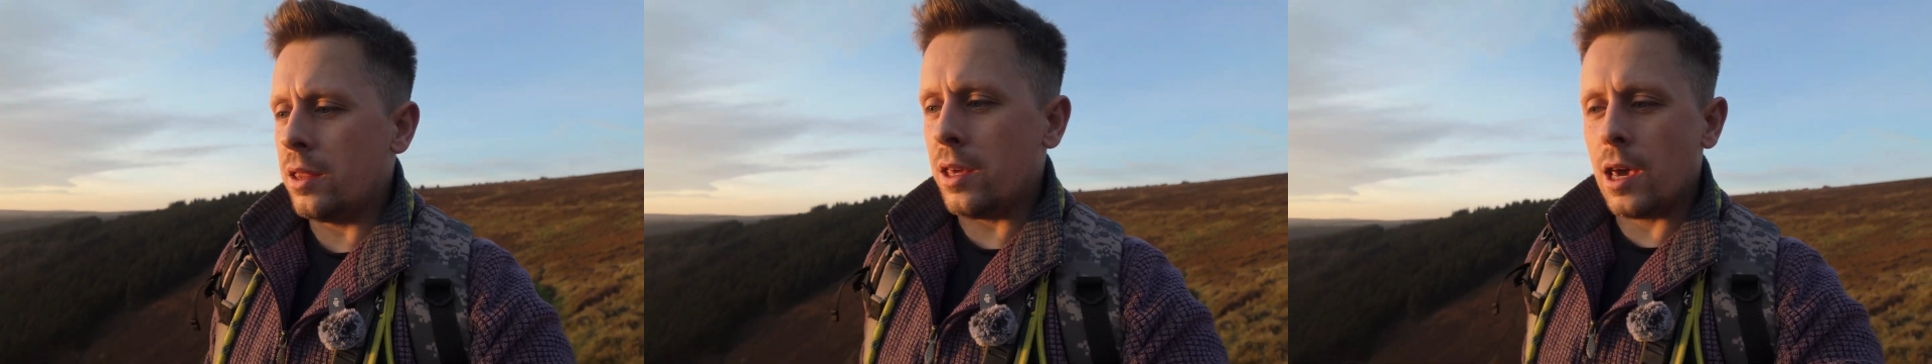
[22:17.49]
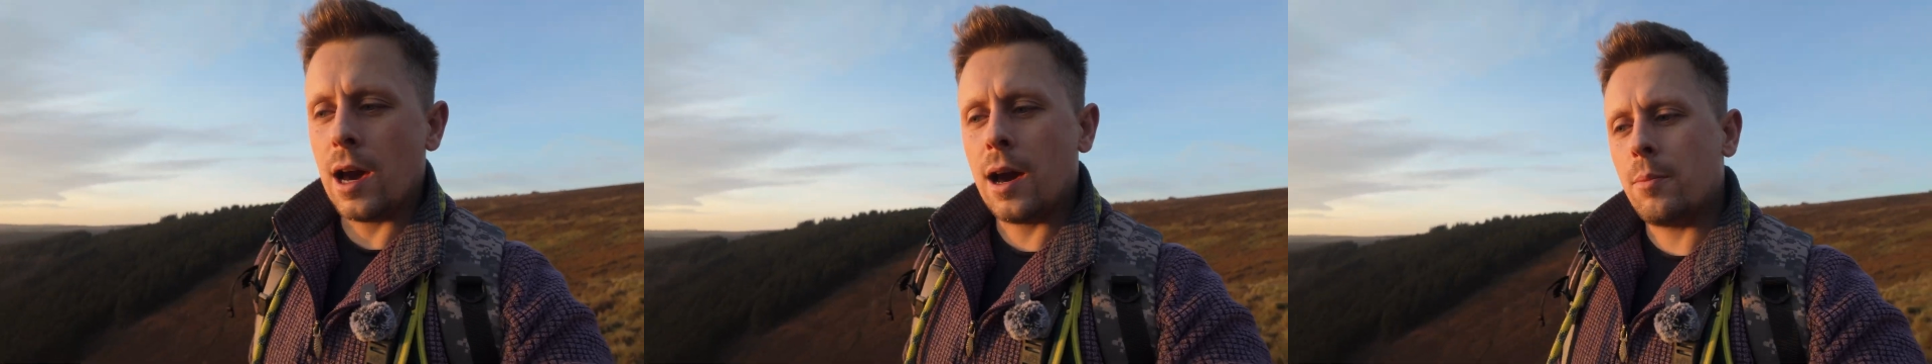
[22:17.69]

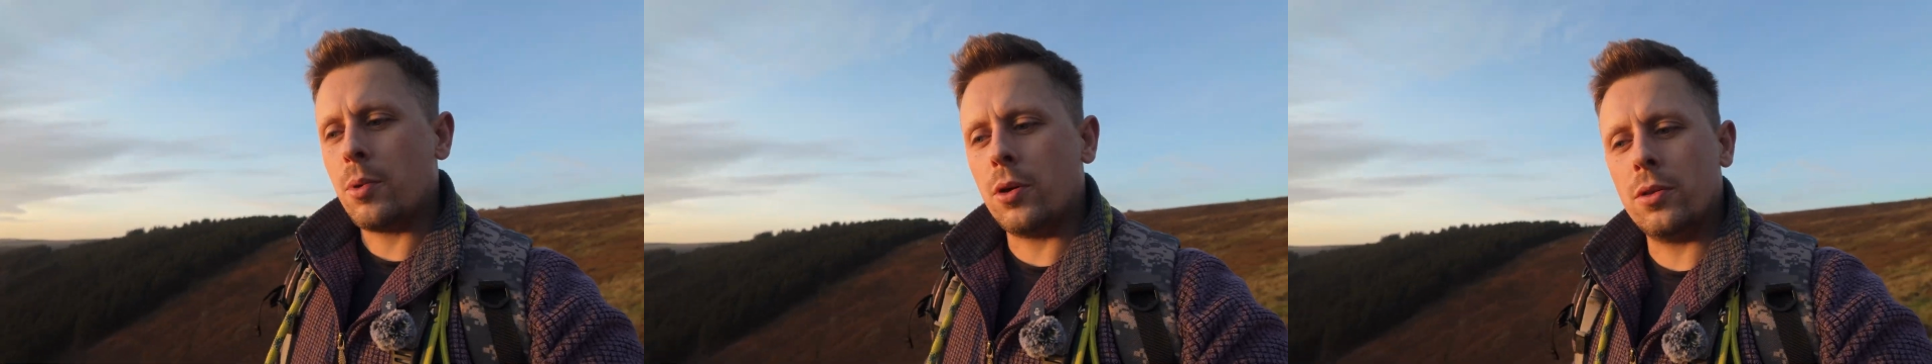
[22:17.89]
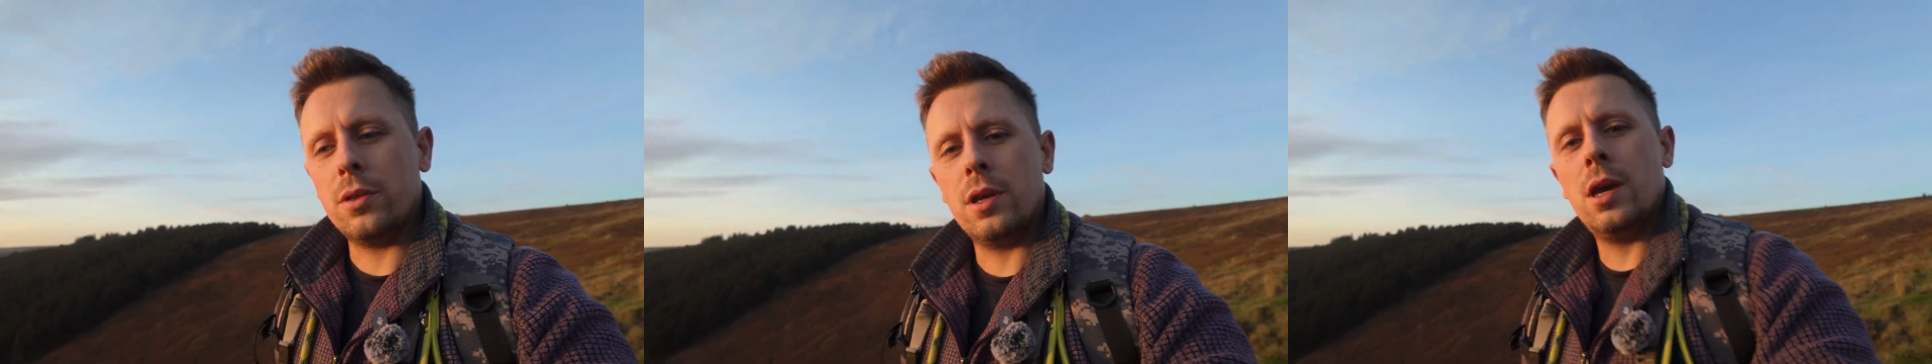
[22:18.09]
The
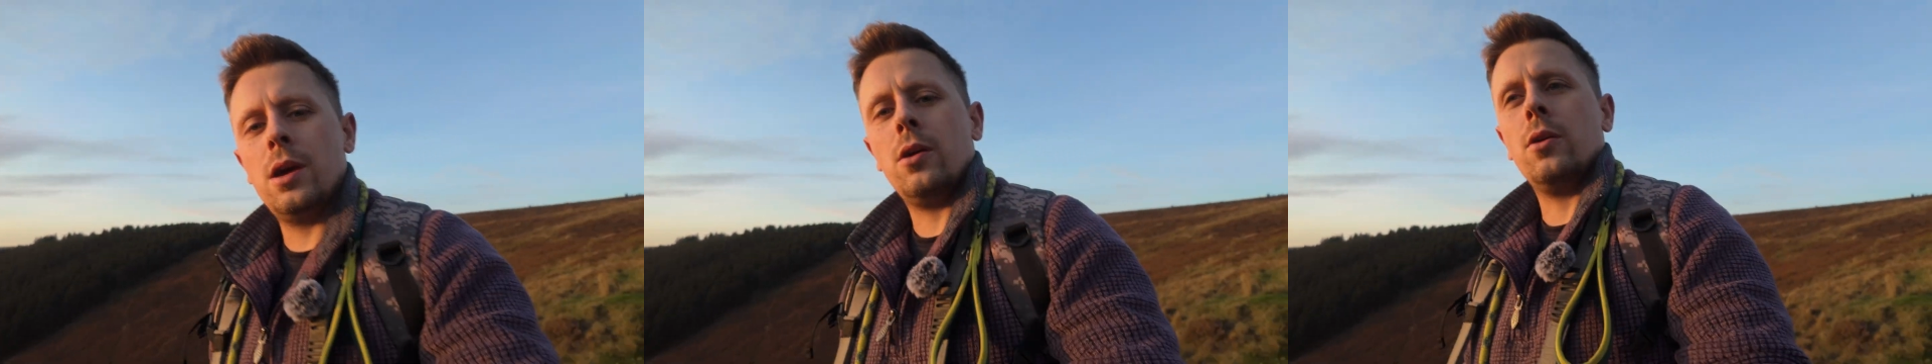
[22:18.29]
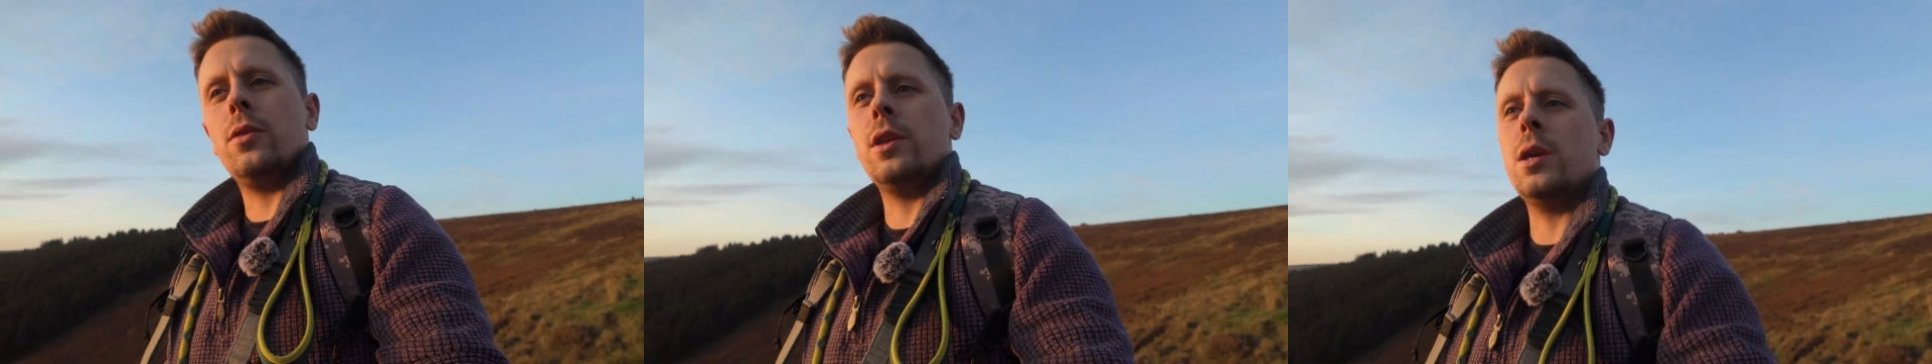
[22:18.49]
app on the
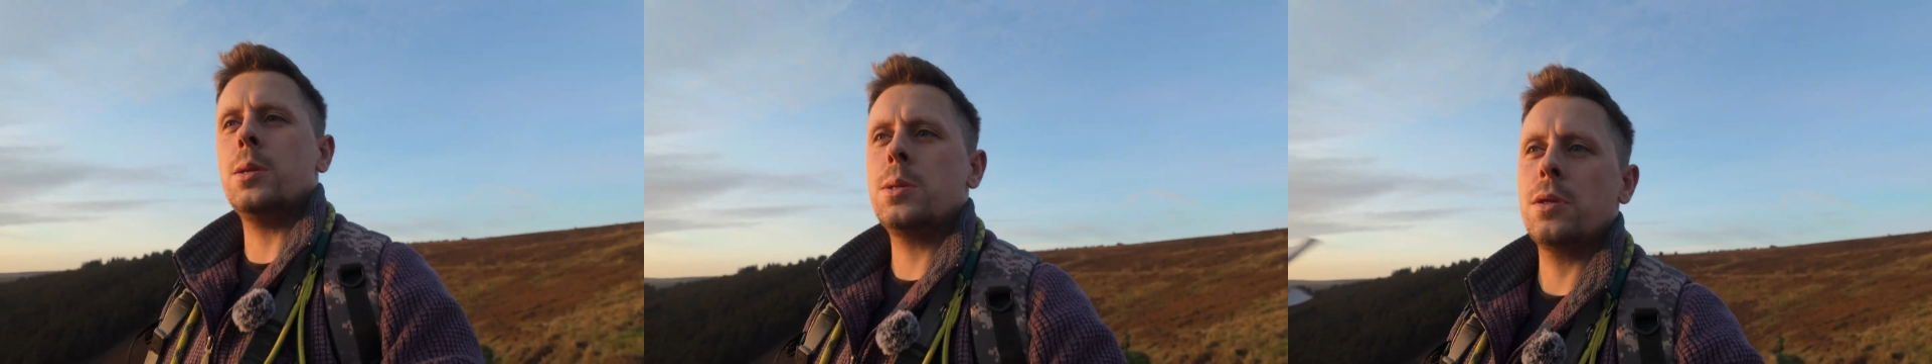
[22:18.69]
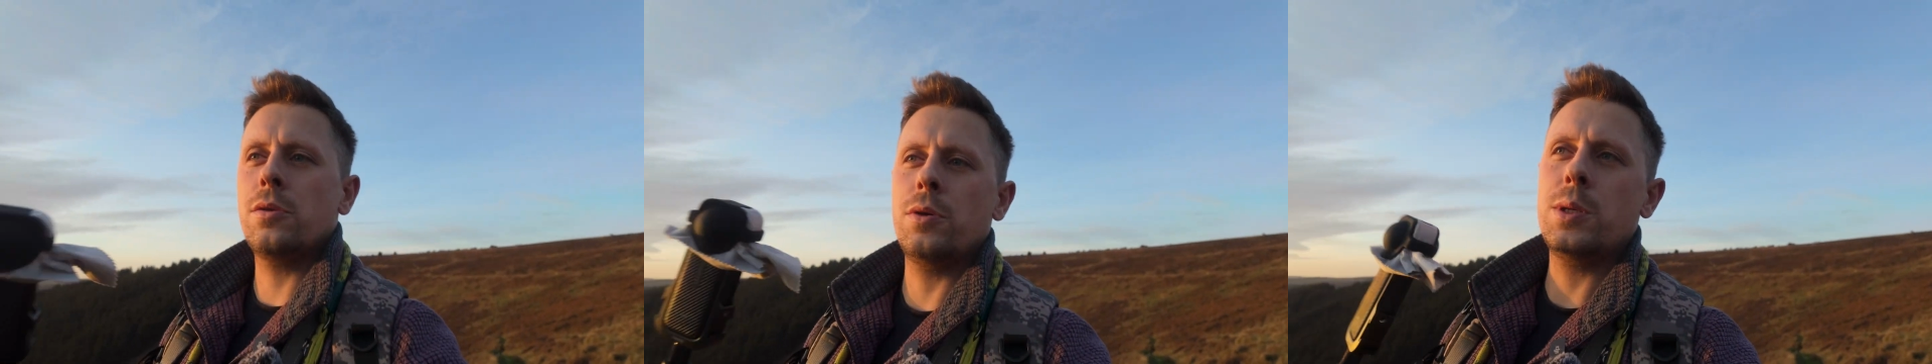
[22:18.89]

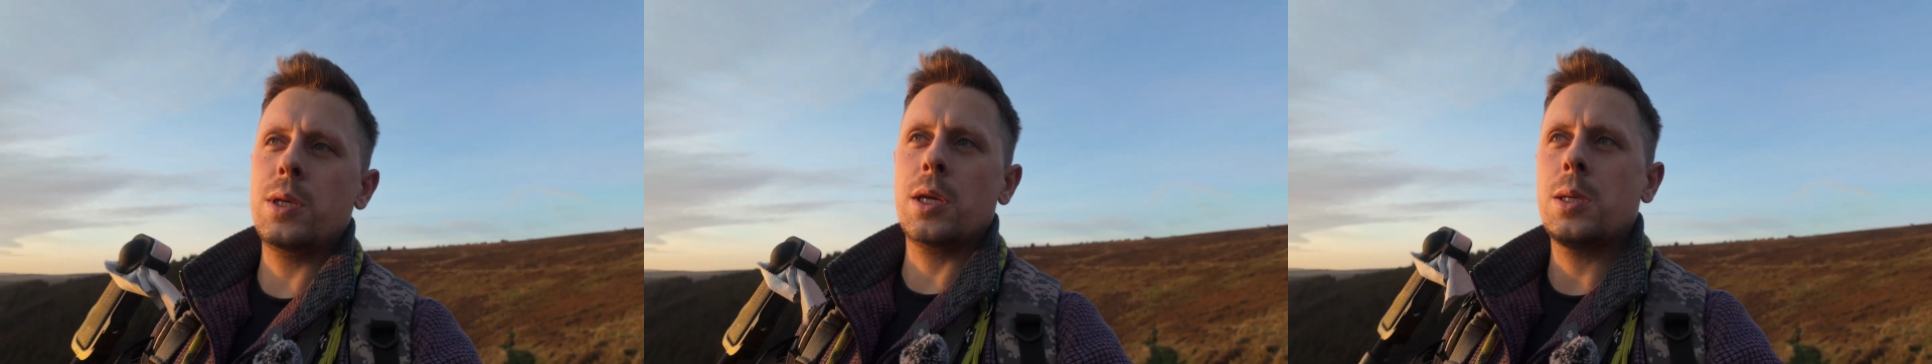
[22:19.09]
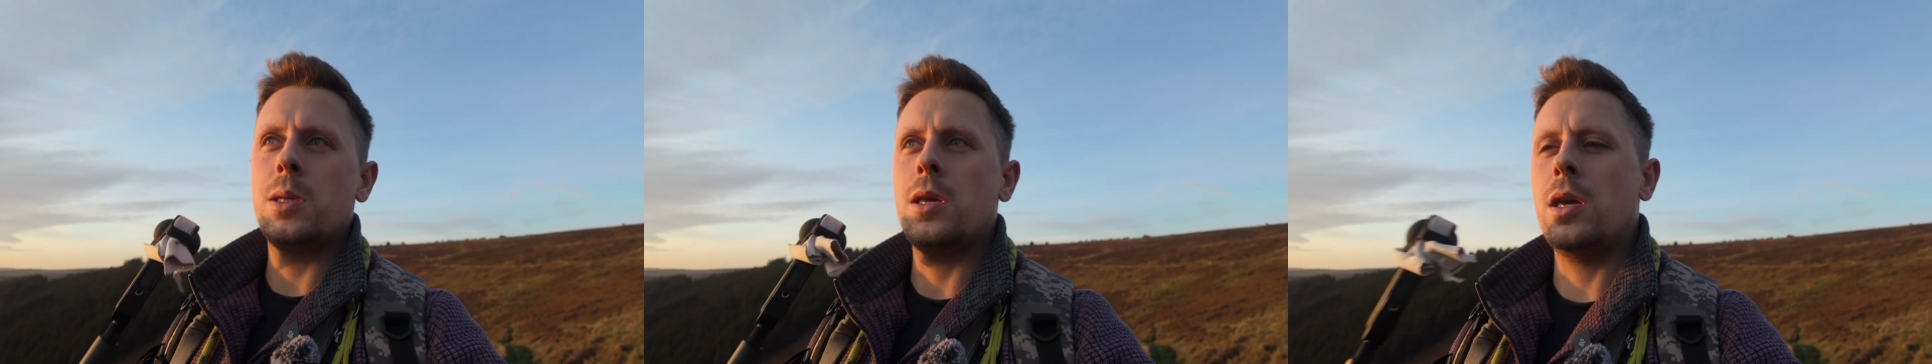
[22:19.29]

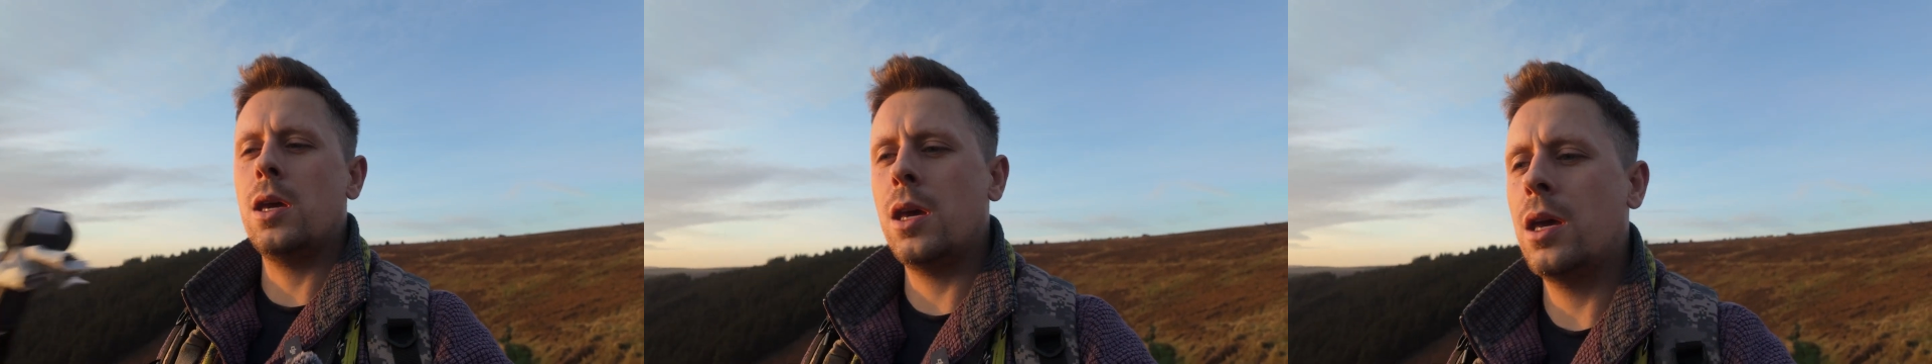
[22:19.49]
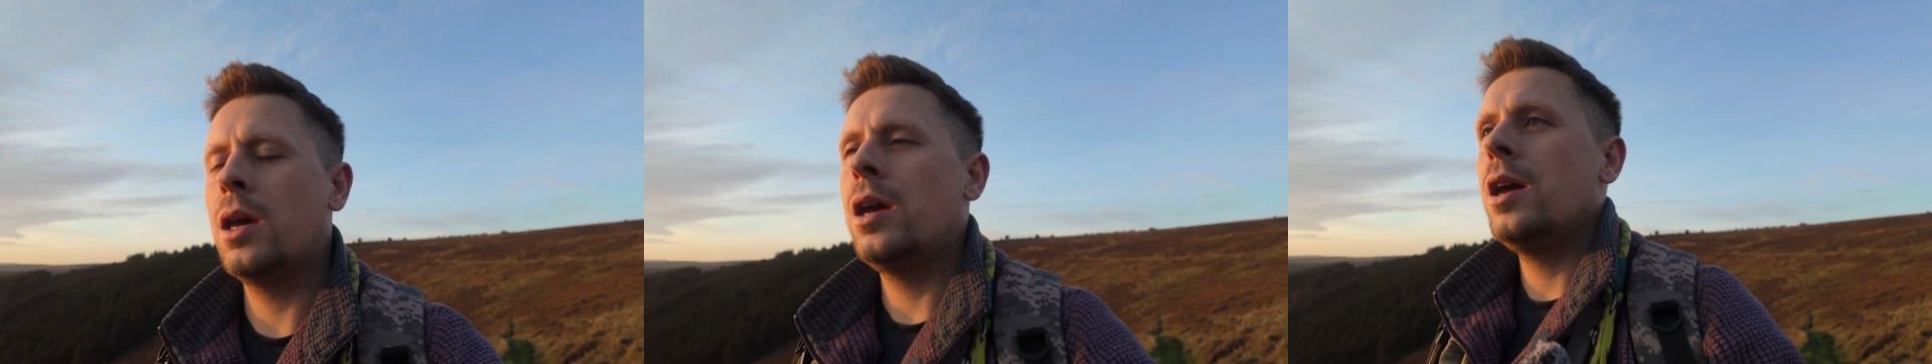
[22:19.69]
Insta360